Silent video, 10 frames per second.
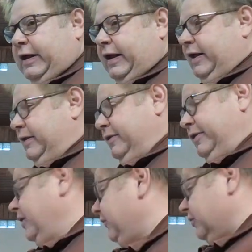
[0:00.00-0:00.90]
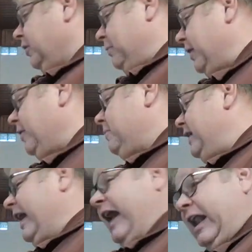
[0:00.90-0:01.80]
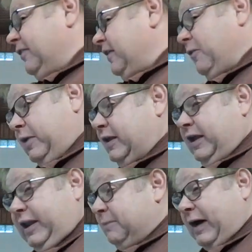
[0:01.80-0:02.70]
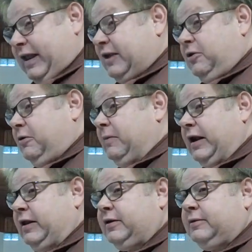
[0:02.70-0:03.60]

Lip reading: and there doesn't appear to be anything anybody can do about